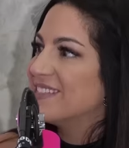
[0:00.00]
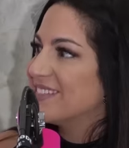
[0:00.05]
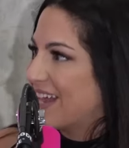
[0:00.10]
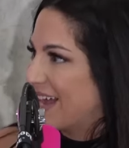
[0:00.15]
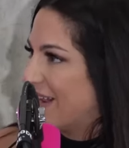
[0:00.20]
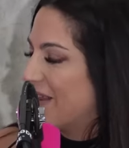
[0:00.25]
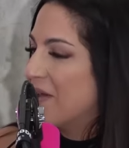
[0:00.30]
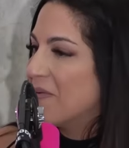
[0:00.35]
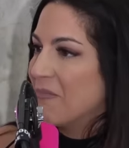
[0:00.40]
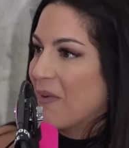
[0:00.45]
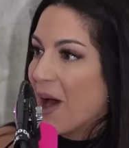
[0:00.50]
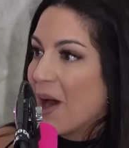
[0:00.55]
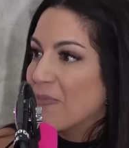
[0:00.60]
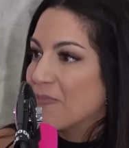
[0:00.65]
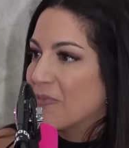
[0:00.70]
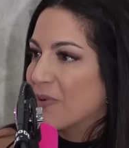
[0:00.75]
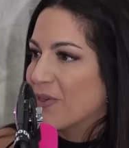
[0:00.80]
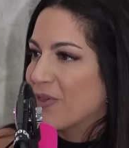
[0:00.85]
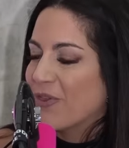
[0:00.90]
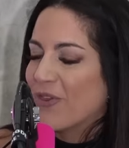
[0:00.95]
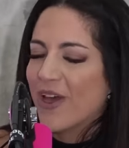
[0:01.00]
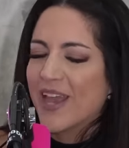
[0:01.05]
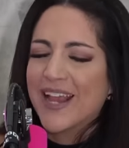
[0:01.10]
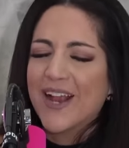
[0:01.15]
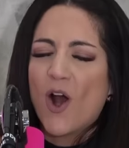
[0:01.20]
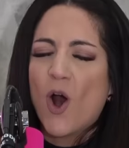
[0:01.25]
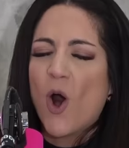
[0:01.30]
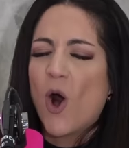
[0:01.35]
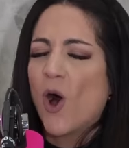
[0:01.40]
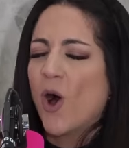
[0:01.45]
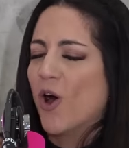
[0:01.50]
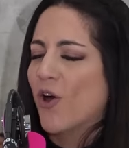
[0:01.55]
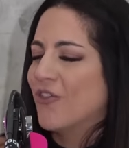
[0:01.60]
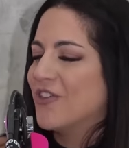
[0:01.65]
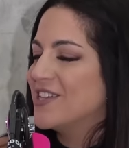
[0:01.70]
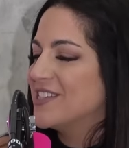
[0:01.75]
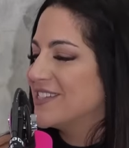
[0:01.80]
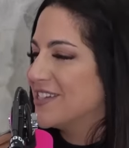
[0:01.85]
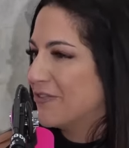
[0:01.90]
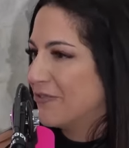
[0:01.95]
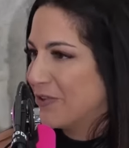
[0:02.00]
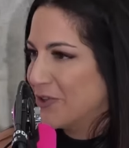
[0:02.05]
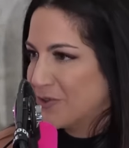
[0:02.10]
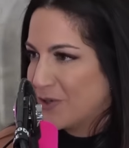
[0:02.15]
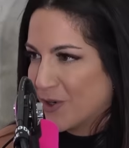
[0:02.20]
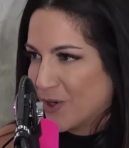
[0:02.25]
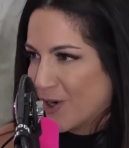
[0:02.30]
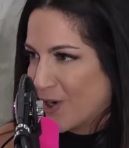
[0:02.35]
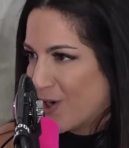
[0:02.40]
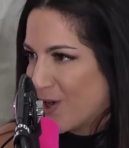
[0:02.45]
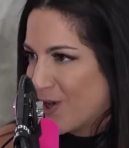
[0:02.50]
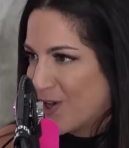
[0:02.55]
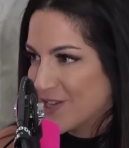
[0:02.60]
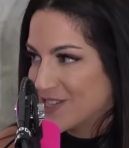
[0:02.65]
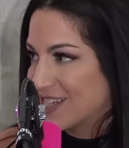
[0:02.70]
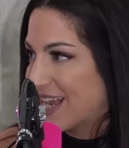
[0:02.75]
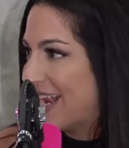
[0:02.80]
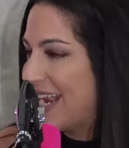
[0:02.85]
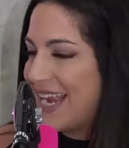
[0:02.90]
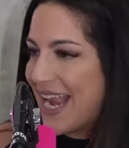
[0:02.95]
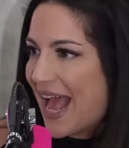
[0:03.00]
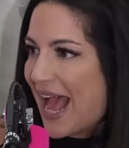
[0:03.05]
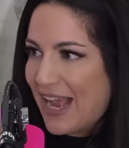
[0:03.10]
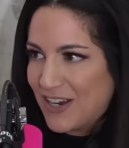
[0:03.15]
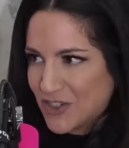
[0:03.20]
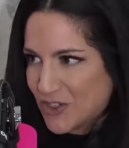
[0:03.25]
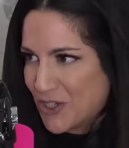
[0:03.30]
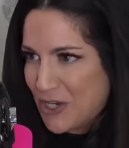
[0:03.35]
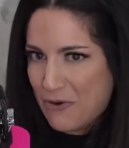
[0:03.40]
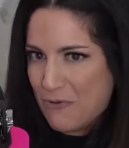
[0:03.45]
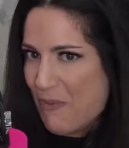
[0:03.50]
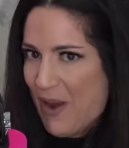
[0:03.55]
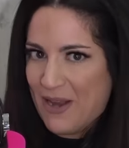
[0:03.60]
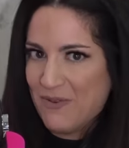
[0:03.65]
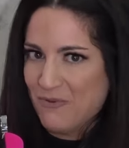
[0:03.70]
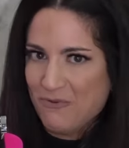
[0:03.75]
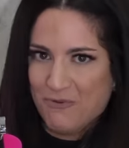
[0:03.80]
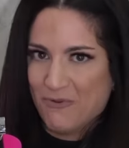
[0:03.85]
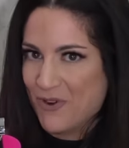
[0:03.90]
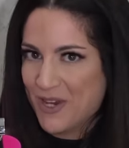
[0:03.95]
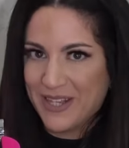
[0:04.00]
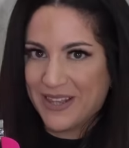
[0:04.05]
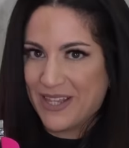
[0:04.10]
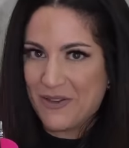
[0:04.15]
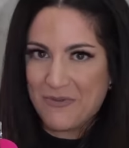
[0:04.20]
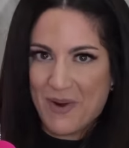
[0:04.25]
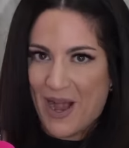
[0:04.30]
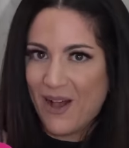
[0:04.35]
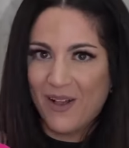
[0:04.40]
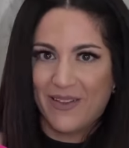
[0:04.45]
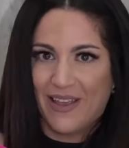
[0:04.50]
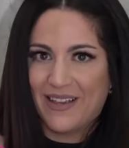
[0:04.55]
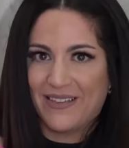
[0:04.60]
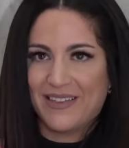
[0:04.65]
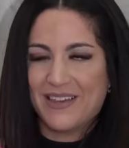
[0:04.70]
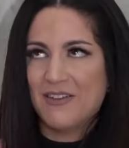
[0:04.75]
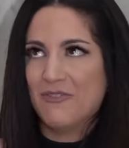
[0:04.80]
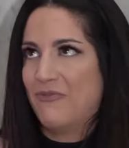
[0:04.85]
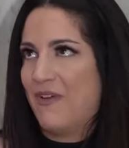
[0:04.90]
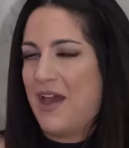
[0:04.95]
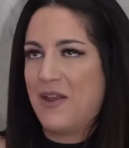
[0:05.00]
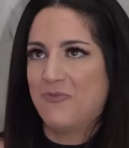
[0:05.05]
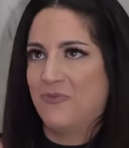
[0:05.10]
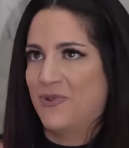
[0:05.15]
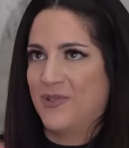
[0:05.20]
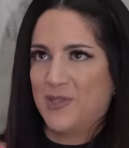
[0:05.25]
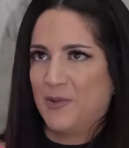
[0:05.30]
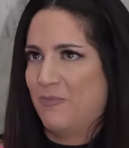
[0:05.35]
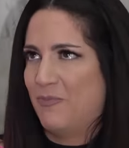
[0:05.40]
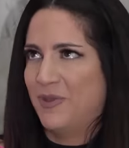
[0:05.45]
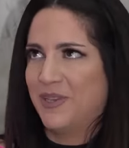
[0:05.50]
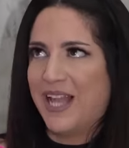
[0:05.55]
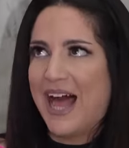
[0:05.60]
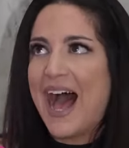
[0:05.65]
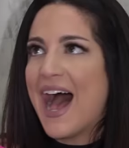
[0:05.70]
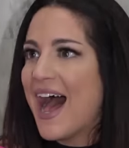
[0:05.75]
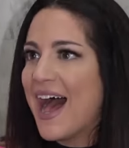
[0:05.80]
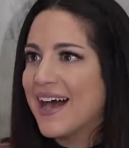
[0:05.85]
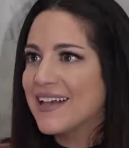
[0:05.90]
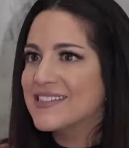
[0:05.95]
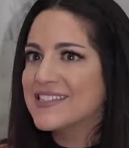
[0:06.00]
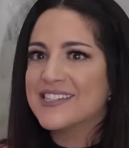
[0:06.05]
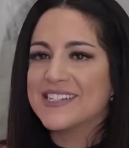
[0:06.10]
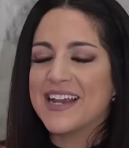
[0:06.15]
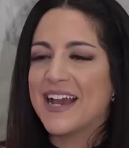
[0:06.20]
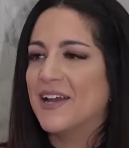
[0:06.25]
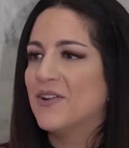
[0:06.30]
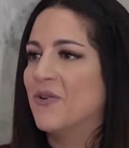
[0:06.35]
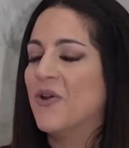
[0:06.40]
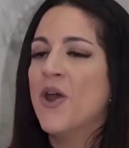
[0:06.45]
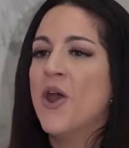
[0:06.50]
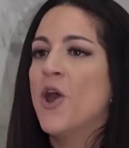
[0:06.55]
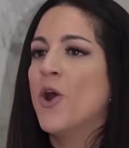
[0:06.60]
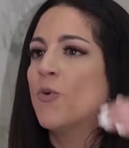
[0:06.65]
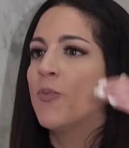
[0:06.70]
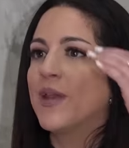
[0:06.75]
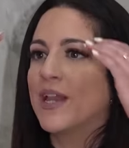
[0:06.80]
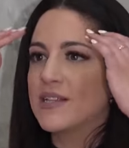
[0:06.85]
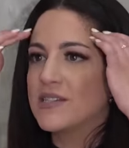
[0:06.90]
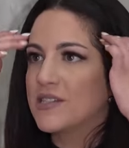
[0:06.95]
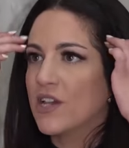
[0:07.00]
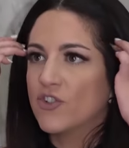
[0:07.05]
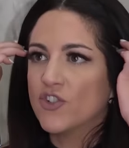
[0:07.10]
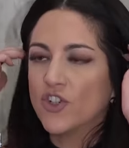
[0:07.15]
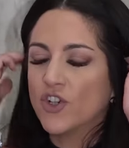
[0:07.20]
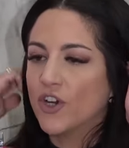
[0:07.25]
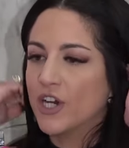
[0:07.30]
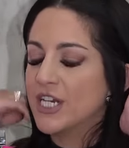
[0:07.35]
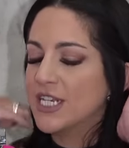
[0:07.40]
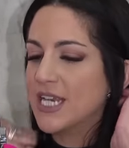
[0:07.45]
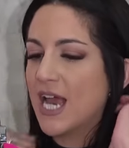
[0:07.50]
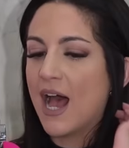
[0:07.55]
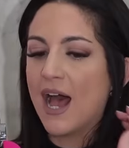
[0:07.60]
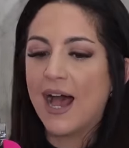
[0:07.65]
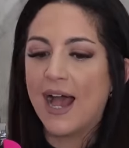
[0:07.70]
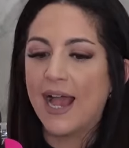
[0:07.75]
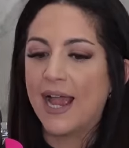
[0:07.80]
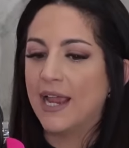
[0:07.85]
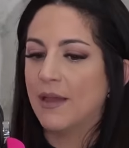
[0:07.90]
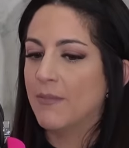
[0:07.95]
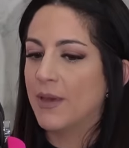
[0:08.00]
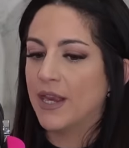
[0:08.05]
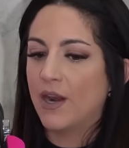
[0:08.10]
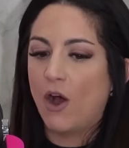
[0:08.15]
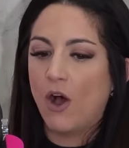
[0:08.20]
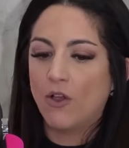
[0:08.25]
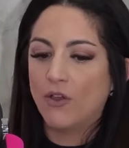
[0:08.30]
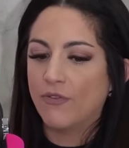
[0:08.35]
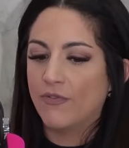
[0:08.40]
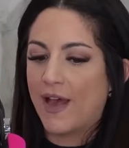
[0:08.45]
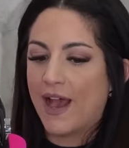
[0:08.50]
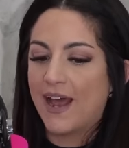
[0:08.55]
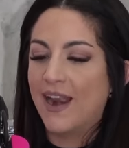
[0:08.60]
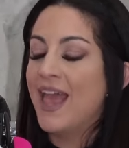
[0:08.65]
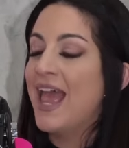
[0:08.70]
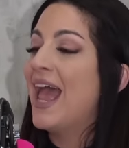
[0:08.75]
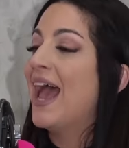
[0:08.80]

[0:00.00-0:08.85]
set him up with like all these different girls, and it actually went really well. Like the event was a blast, and we had such a great time and all of that.